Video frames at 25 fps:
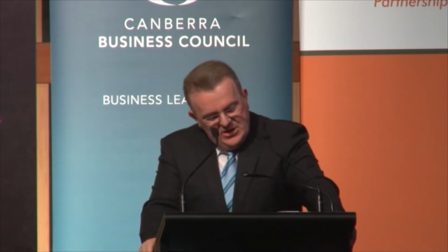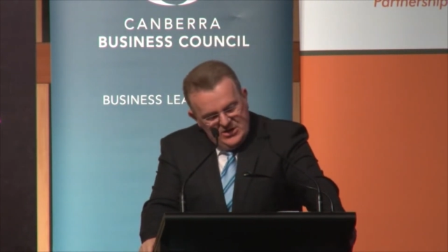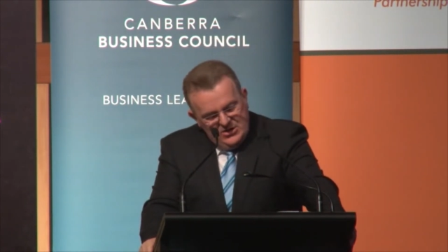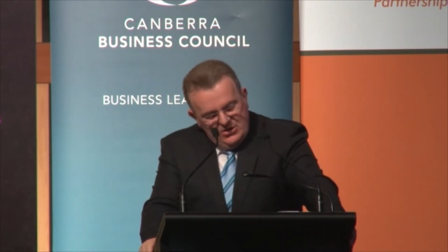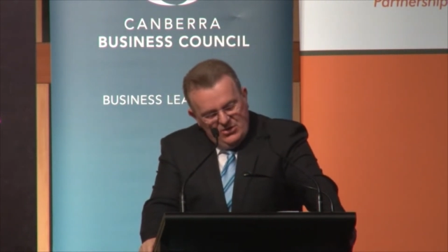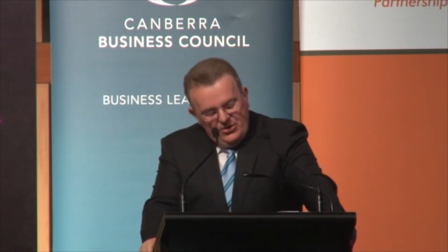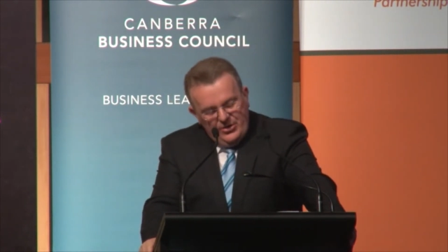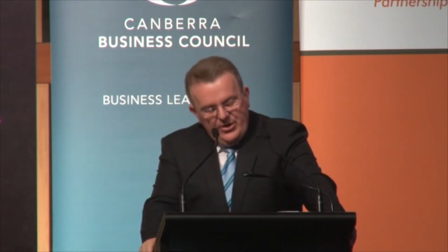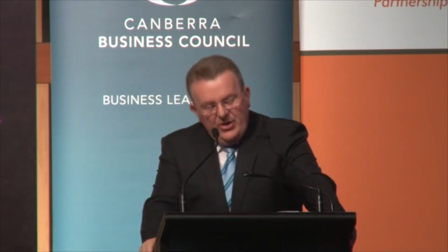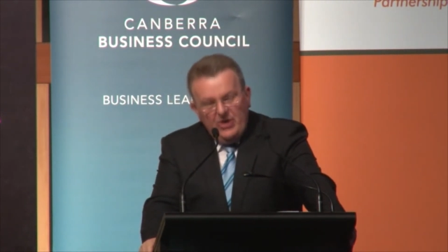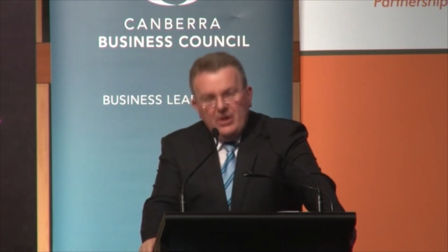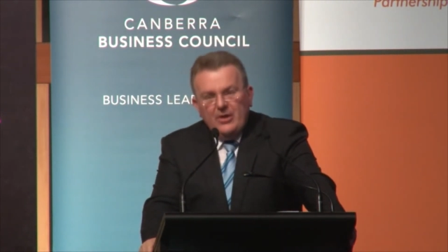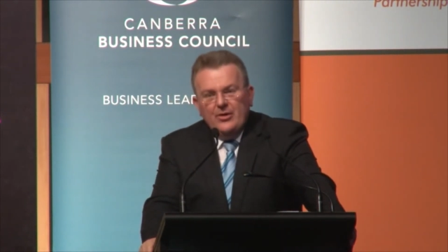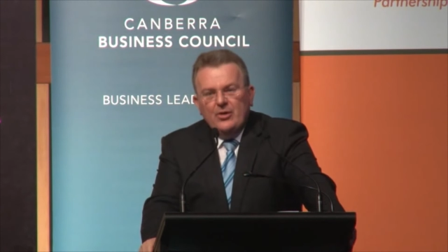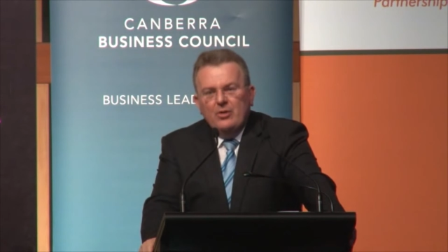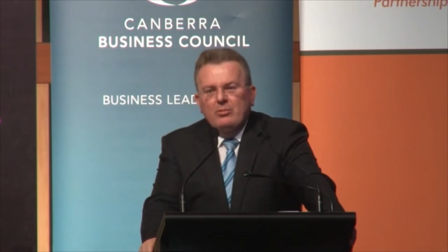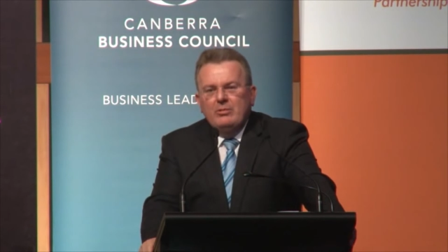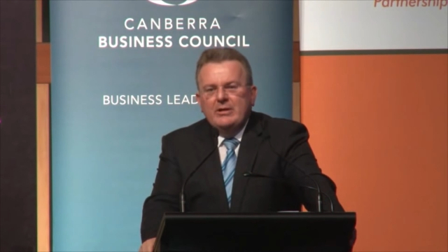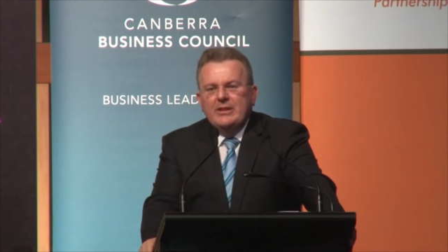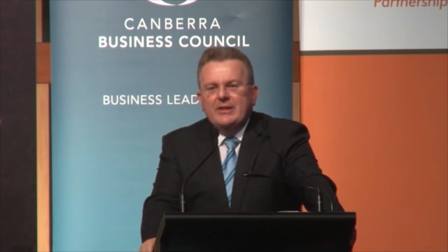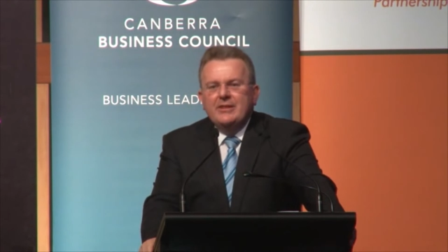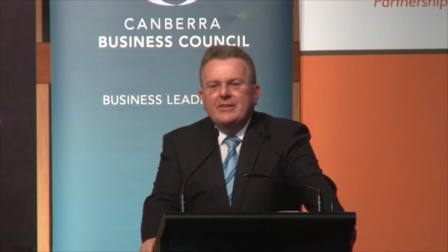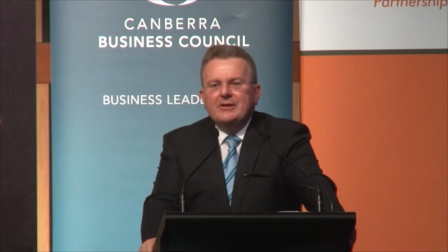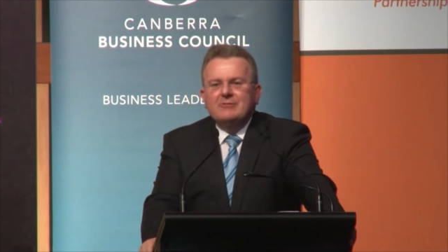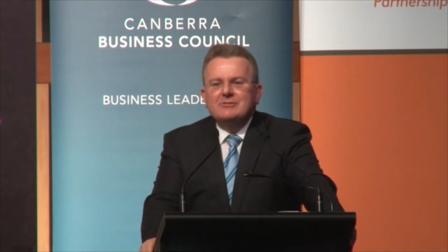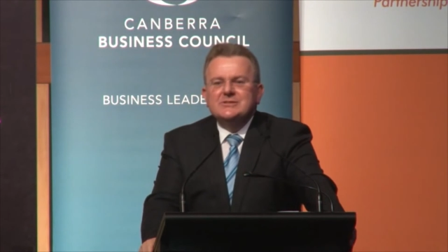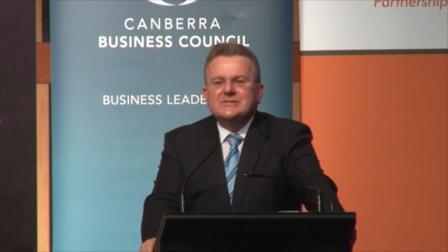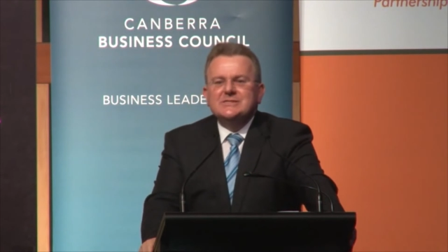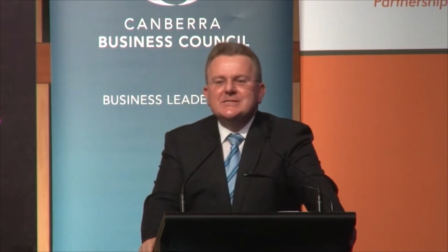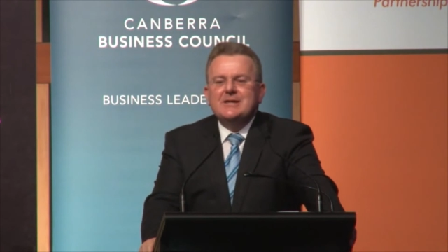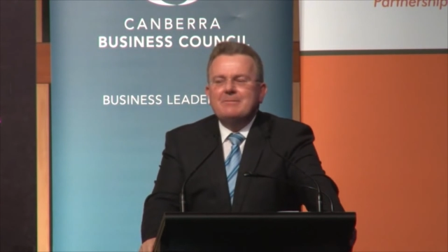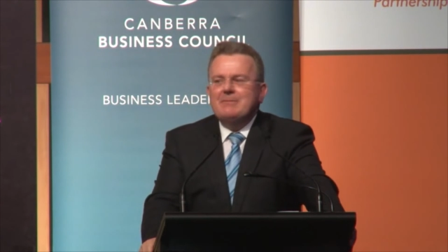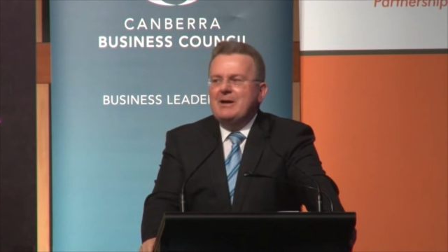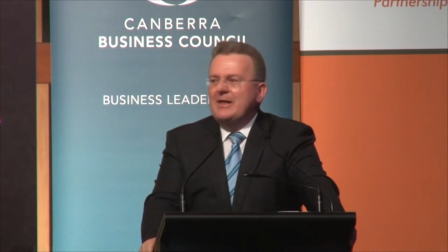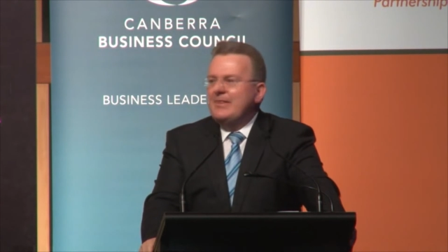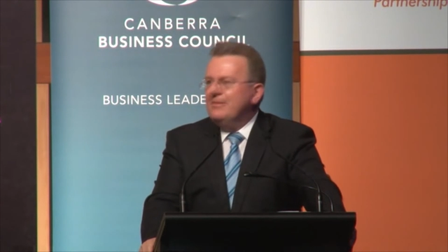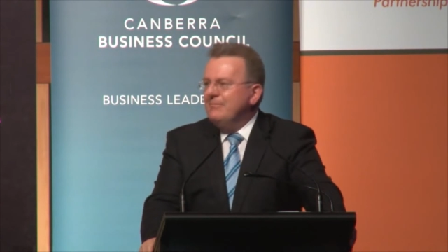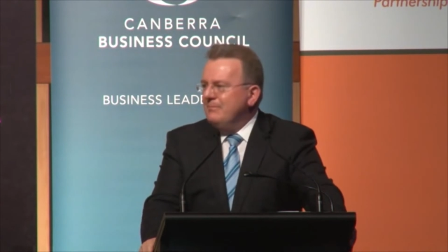or not, or whether there was
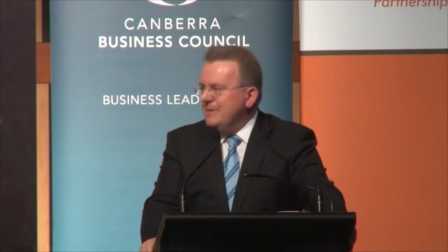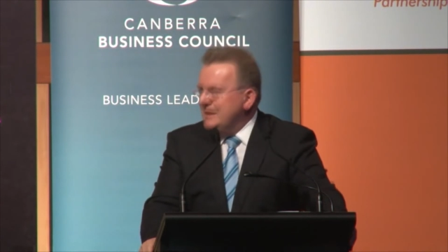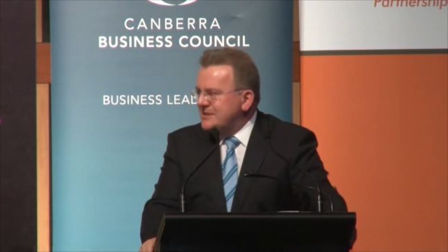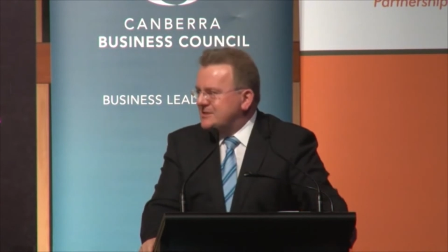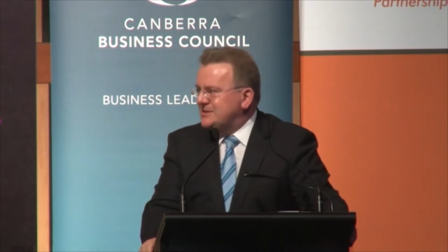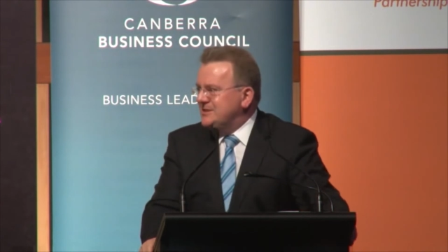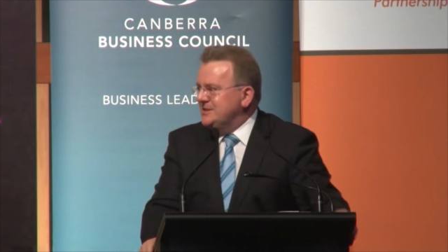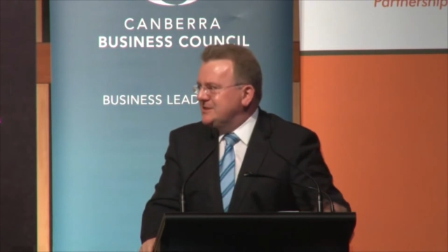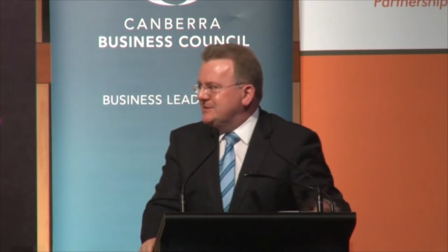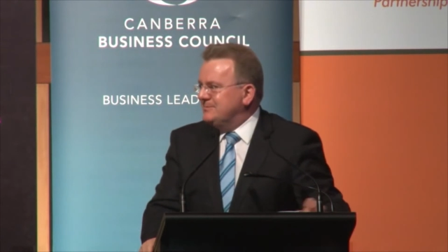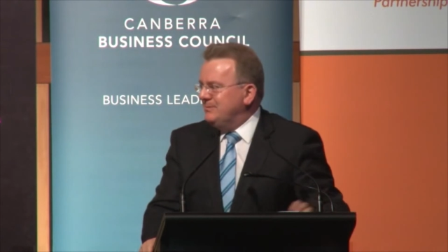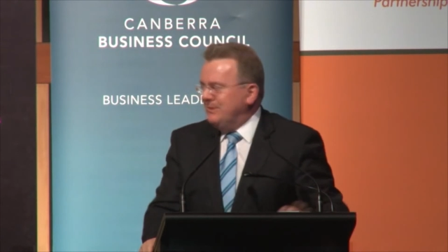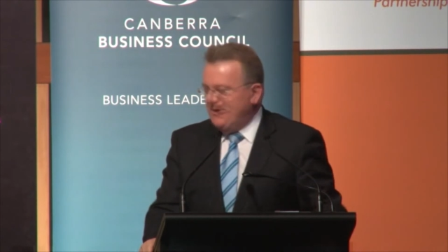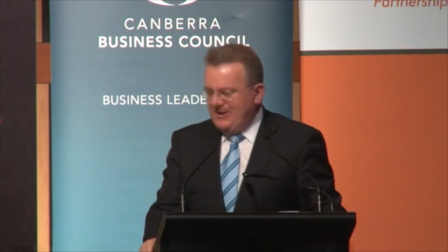some other message